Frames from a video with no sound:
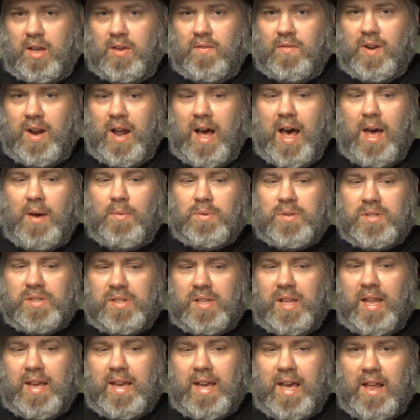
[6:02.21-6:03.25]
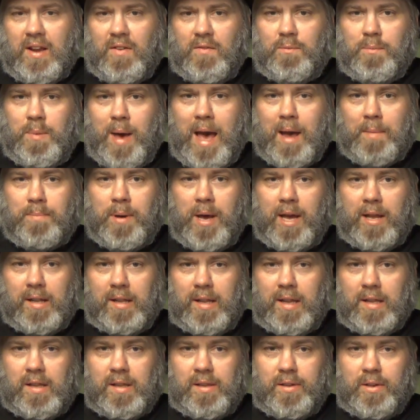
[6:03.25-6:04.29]
Even I was, like, kind of
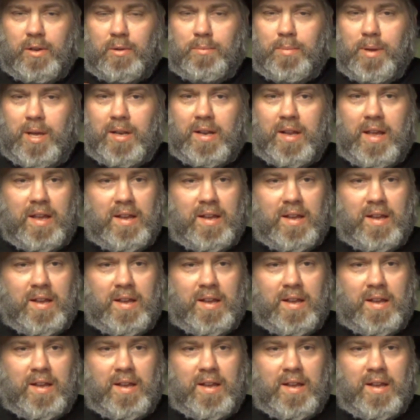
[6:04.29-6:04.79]
backpedaling a little bit,